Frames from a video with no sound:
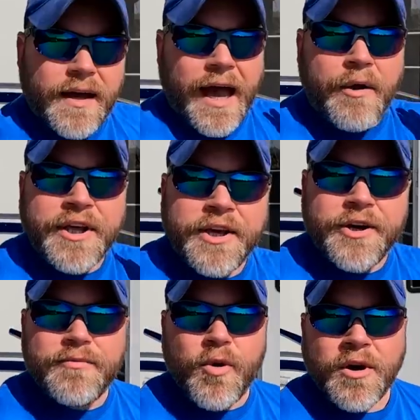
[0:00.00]
Howdy,
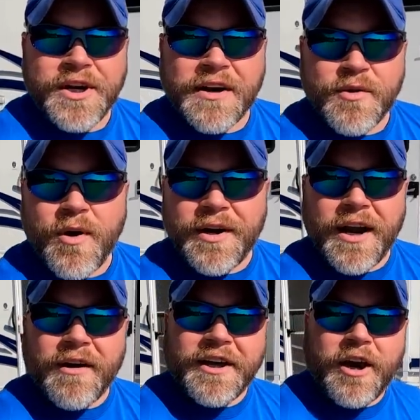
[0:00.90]
good morning everyone.
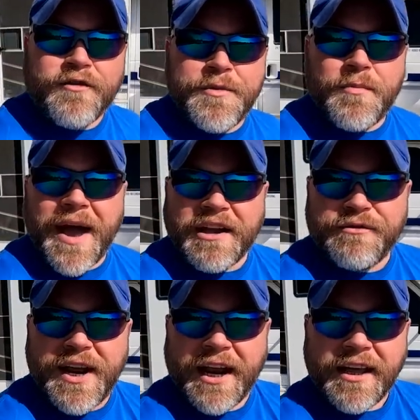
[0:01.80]
Eric here from Nomadic
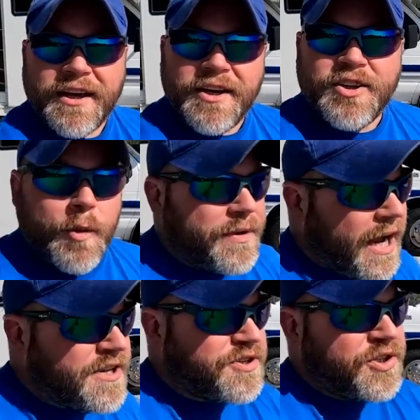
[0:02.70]
Fanatic. Hope you
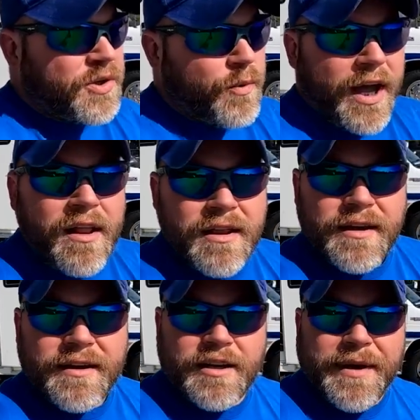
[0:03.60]
guys are doing well.
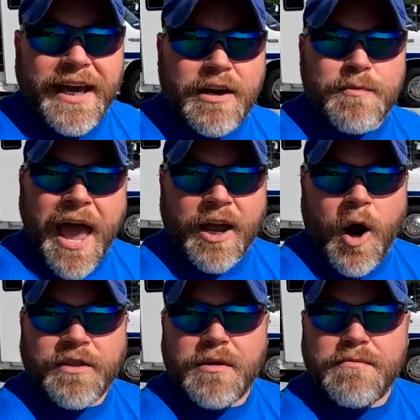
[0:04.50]
Gonna be getting back
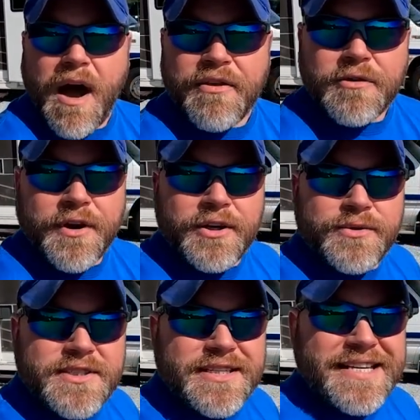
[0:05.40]
on the mother
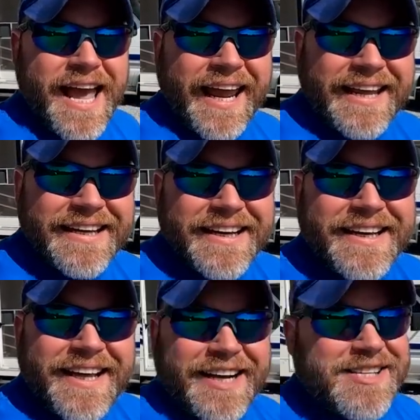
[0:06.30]
road today.
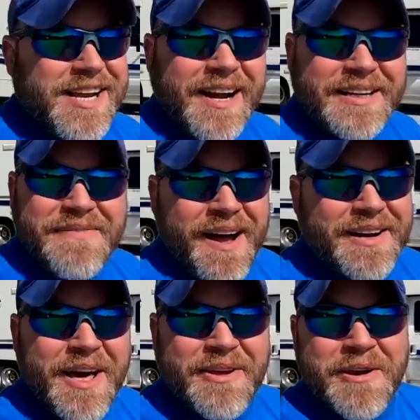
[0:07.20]
Excited about
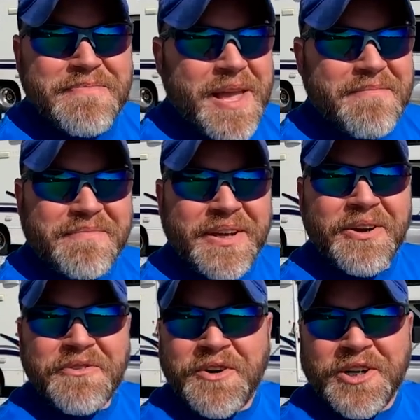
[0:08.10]
another
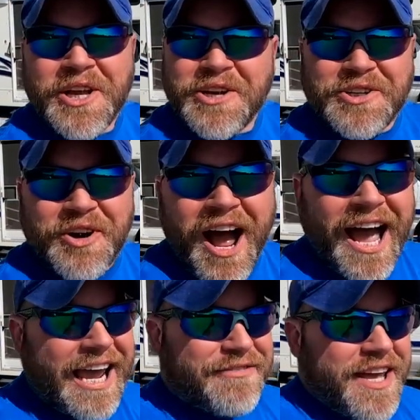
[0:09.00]
beautiful
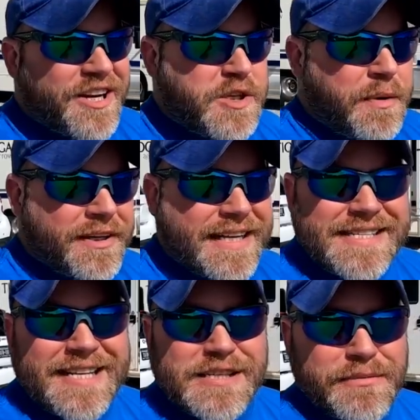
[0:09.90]
drive,
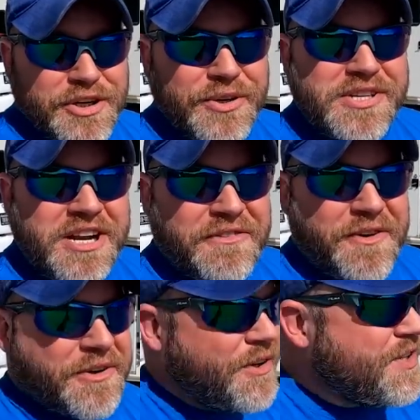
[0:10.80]
experiencing some new stuff
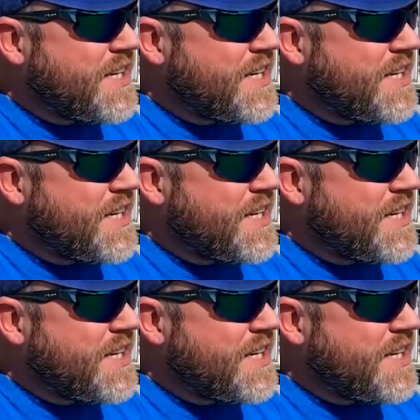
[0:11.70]
on Route